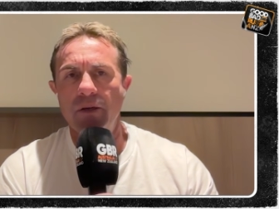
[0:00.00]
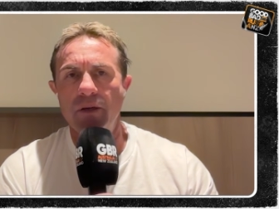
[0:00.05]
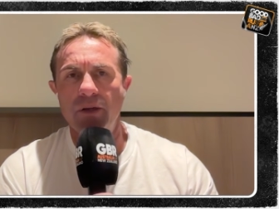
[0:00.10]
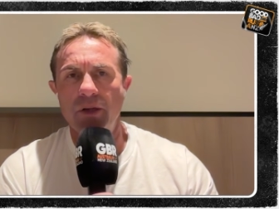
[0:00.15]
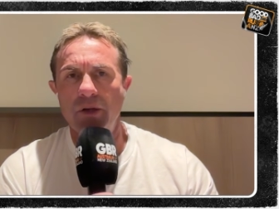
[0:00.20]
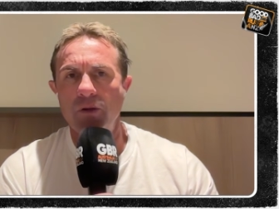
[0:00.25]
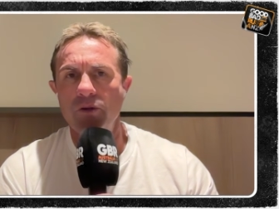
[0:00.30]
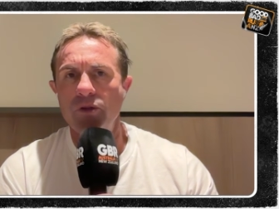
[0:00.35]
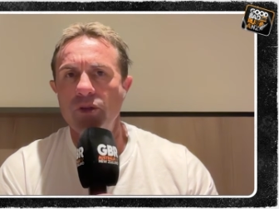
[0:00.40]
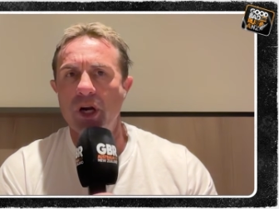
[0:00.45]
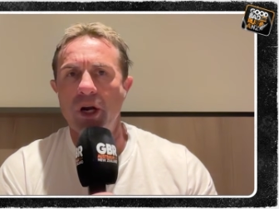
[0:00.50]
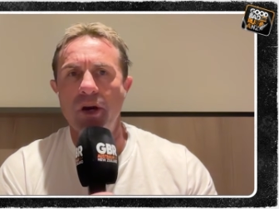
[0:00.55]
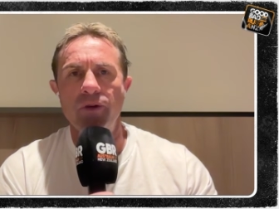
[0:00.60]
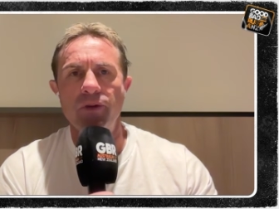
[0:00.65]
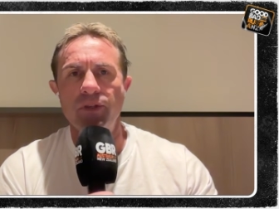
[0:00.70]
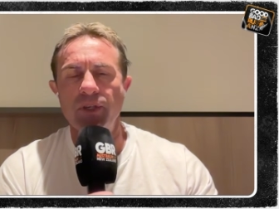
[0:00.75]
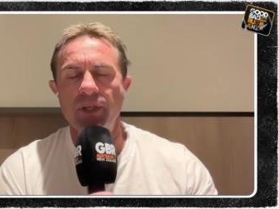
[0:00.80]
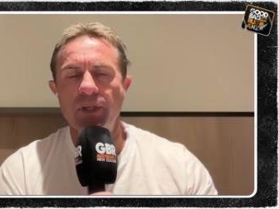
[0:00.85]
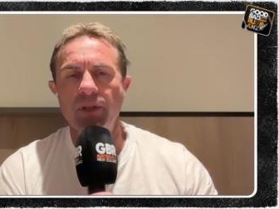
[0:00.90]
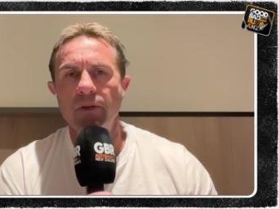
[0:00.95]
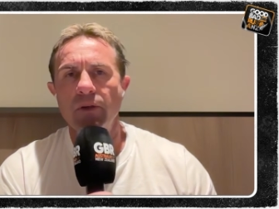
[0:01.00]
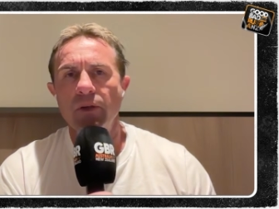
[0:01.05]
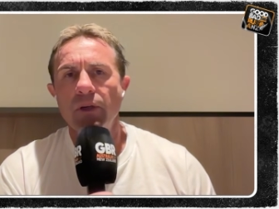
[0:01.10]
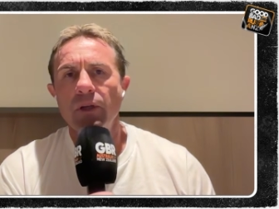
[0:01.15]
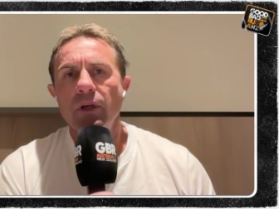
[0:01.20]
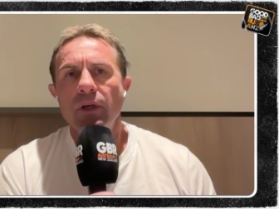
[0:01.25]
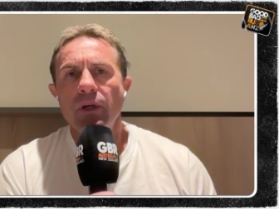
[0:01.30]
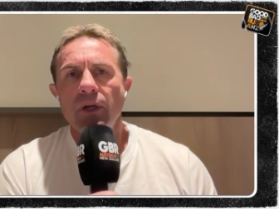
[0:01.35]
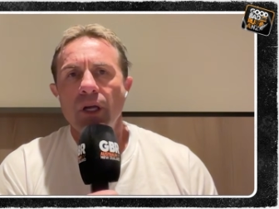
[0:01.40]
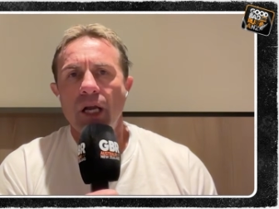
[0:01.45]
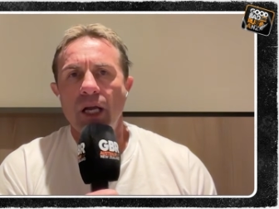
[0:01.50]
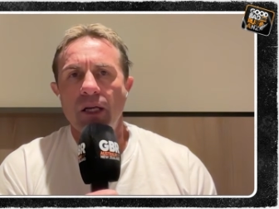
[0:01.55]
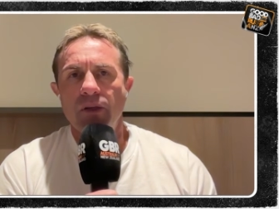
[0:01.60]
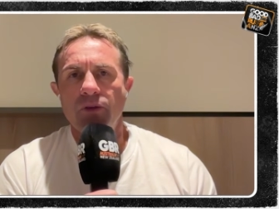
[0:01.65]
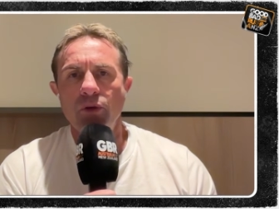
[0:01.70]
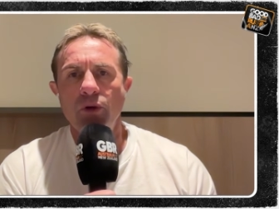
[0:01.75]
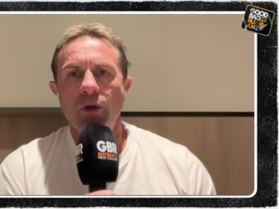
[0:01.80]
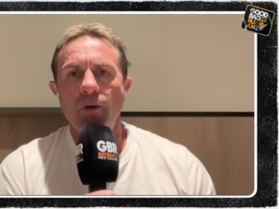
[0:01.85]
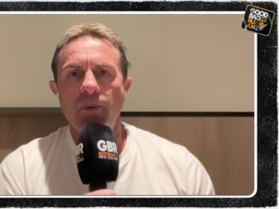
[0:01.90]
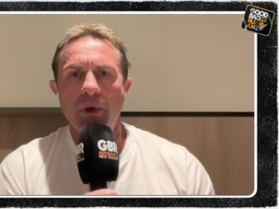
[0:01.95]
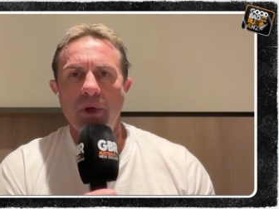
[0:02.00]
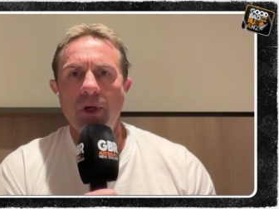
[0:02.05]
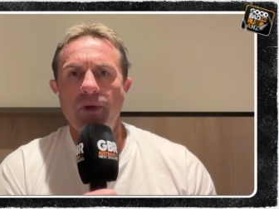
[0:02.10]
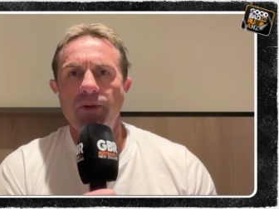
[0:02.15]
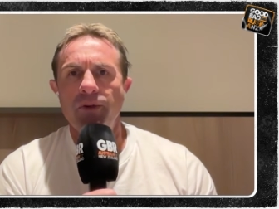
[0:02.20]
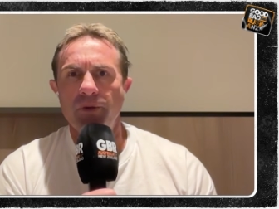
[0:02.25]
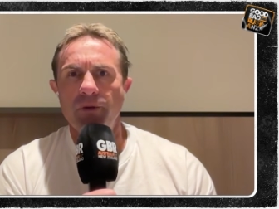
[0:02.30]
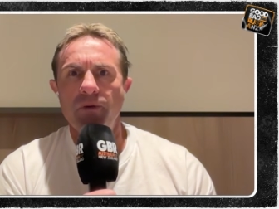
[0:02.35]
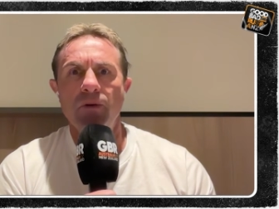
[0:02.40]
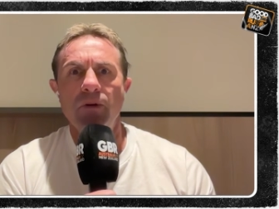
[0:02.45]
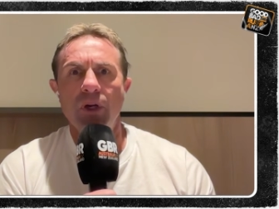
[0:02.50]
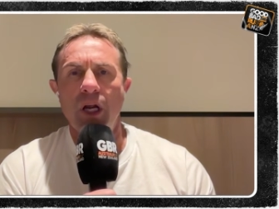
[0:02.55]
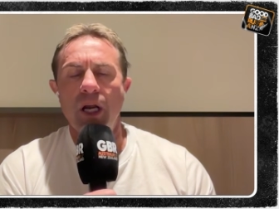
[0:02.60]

Hugh Jones and Tuipulotu,